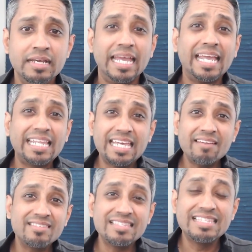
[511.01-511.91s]
it
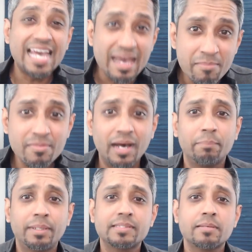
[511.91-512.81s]
gives them a
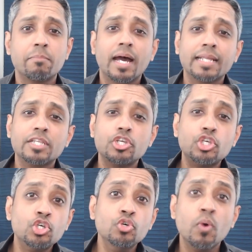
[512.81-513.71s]
peace of mind that
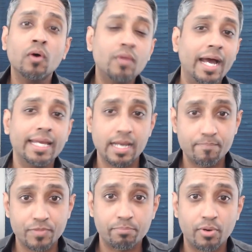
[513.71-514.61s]
you won't hike up
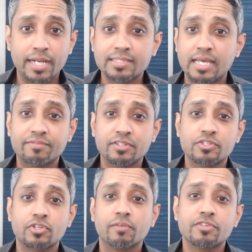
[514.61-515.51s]
the price after the
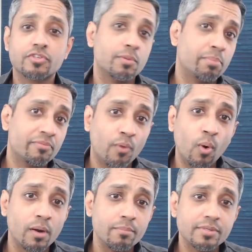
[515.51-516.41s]
services are
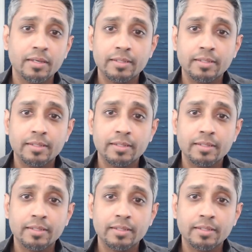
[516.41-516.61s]
performed.